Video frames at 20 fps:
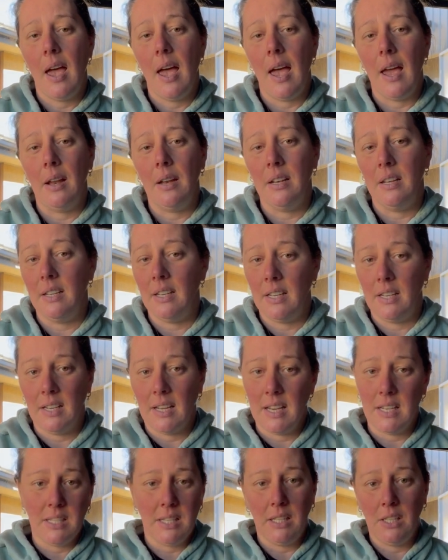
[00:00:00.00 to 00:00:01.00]
And it
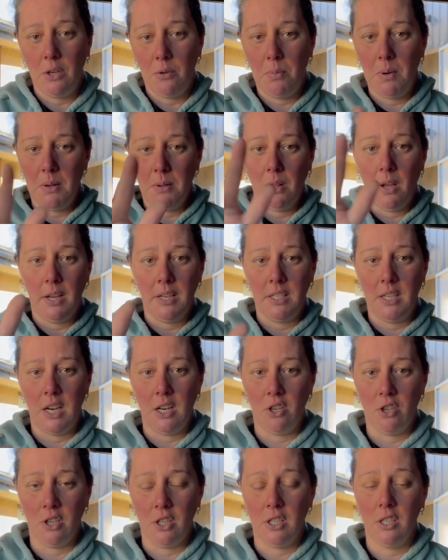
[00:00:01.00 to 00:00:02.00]
gets a little bit like
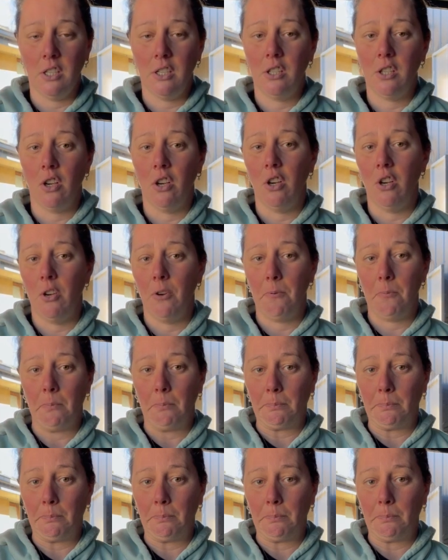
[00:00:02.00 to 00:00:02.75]
Tetris. So